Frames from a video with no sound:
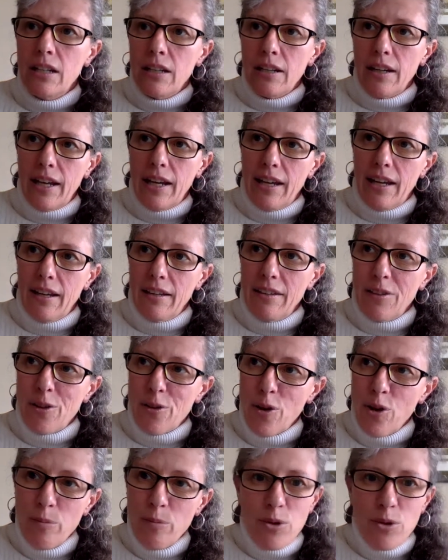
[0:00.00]
And they're
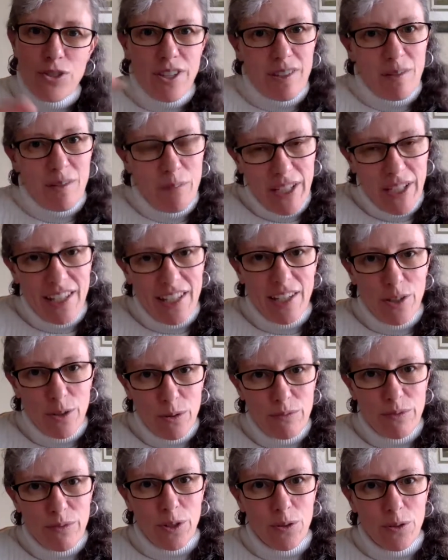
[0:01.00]
almost like mini
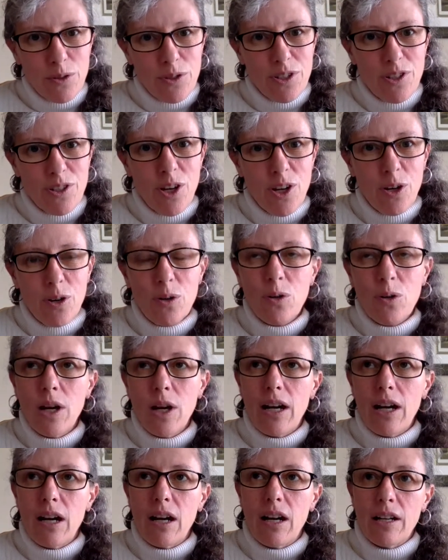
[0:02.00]
interviews,
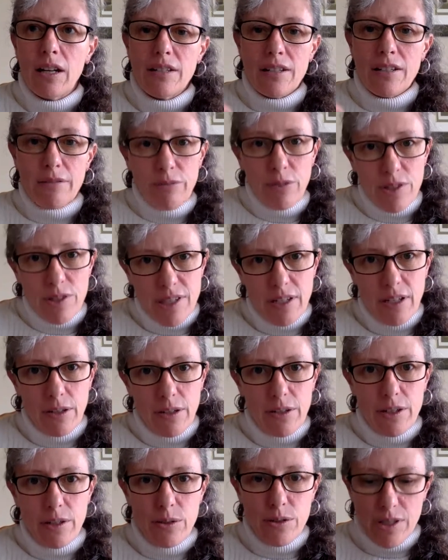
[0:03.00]
on different
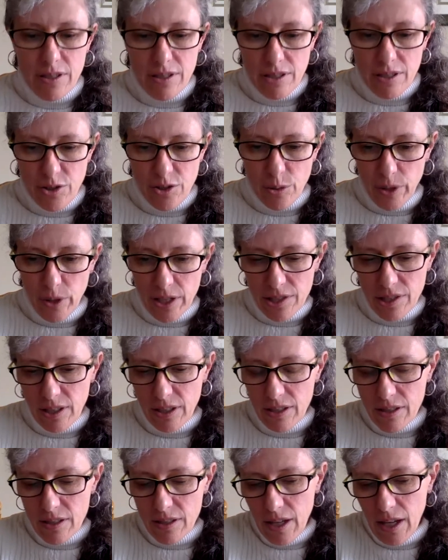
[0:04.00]
scenarios and
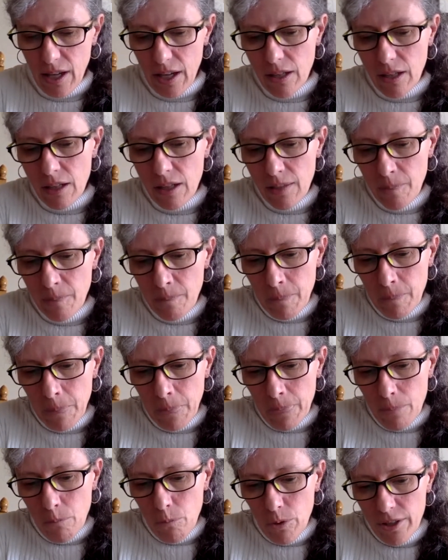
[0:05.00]
situations. And
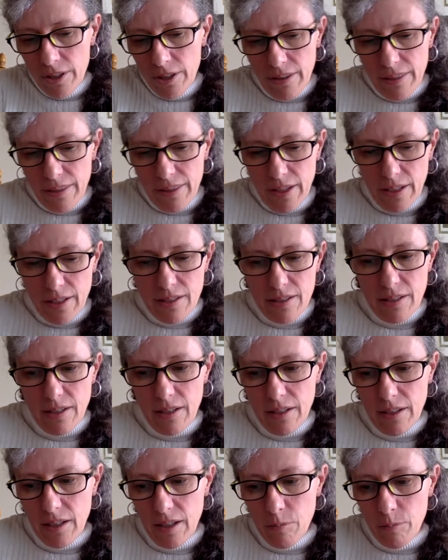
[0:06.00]
one of the things
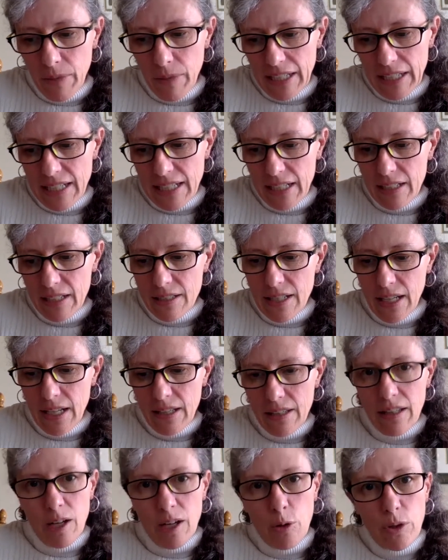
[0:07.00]
in my day-to-day
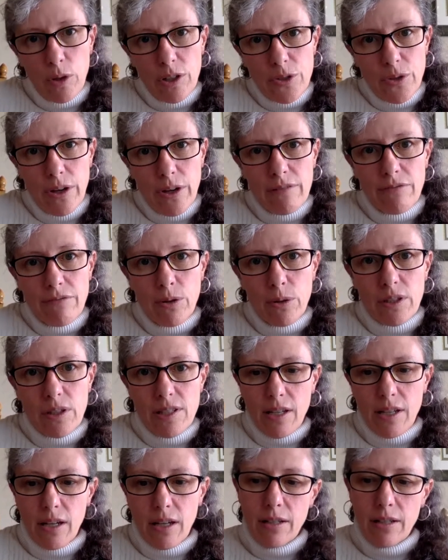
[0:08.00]
that I really try to focus
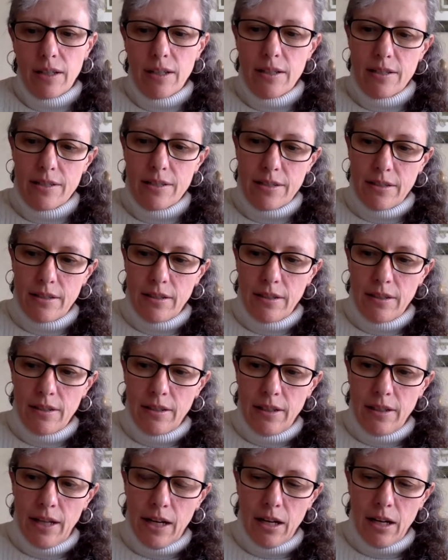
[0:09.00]
on is
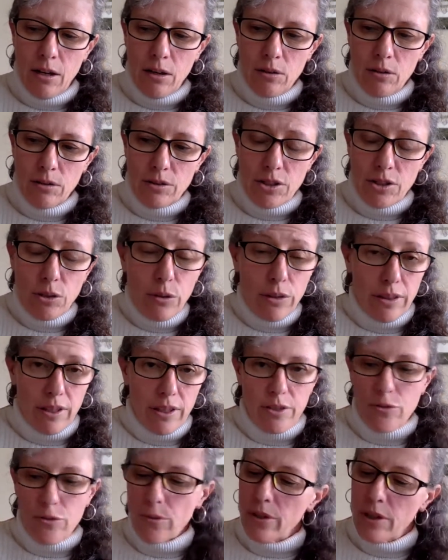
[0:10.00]
2
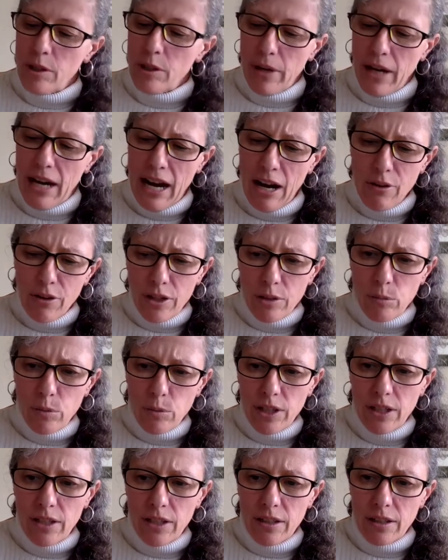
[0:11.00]
things really, but how can
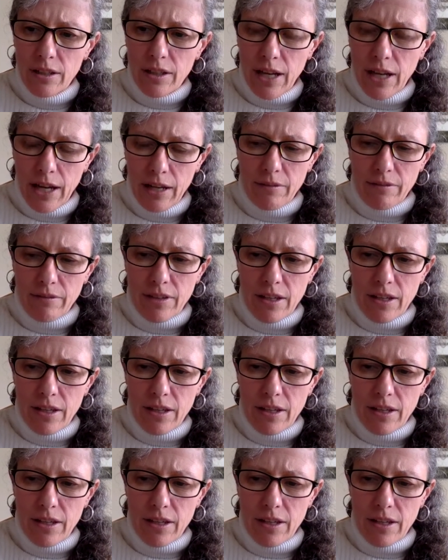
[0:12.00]
we kind of